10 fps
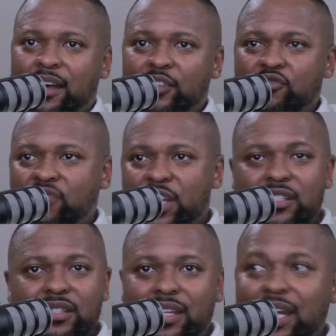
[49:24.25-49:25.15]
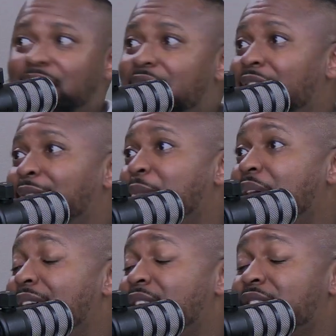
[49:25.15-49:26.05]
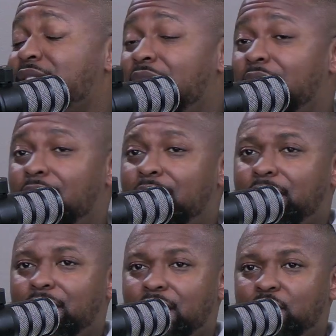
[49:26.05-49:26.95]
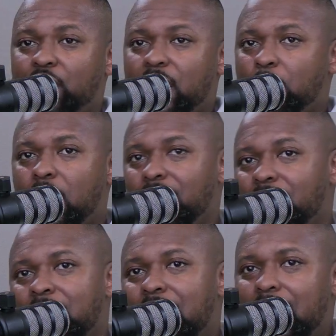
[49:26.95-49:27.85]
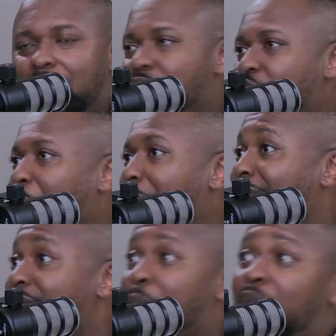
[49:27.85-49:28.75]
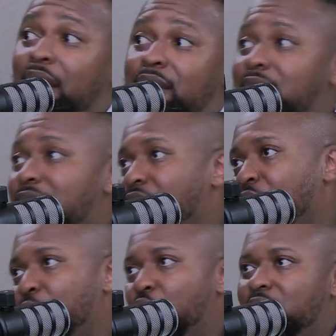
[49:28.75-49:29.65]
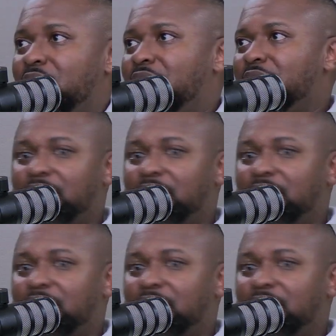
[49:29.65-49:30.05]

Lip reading: you register that name as a trademark and stop other parties from using it.